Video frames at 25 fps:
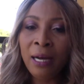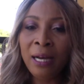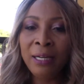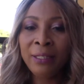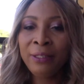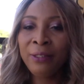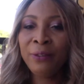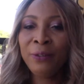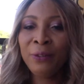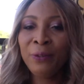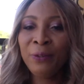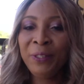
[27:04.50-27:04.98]
I
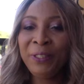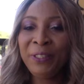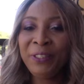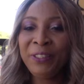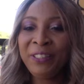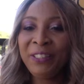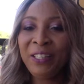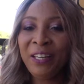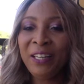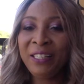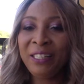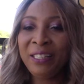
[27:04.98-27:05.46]
don't know what you're
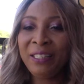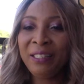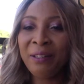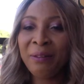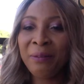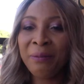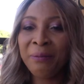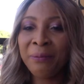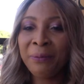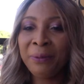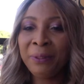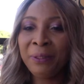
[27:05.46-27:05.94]
talking
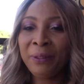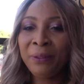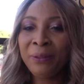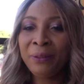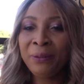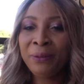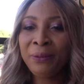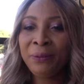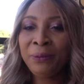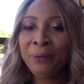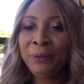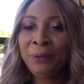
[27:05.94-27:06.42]

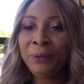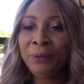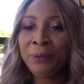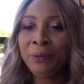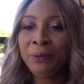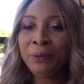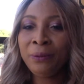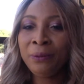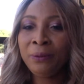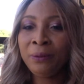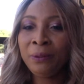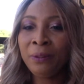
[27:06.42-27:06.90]
about. Do
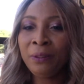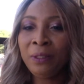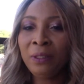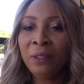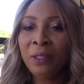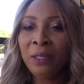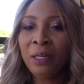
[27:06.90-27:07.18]
you,